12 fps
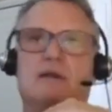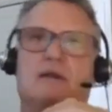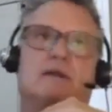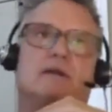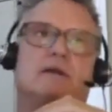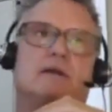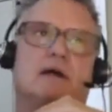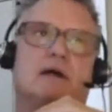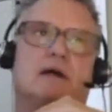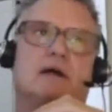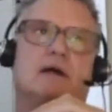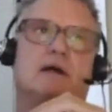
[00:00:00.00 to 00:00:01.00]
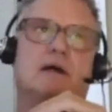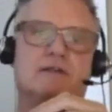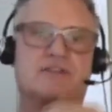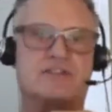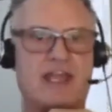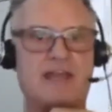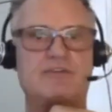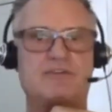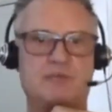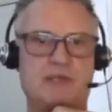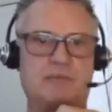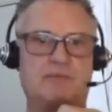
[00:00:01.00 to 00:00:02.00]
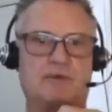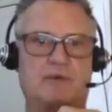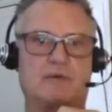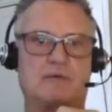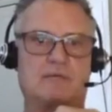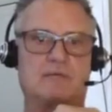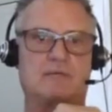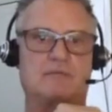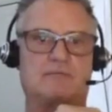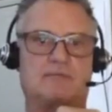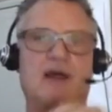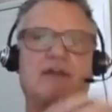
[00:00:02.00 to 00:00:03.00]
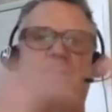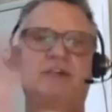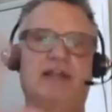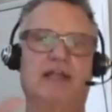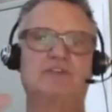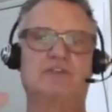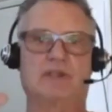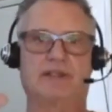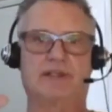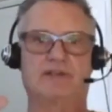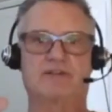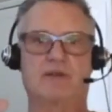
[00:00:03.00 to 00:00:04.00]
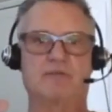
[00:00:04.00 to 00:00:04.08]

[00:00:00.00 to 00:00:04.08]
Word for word: uh, saves people providentially sometimes.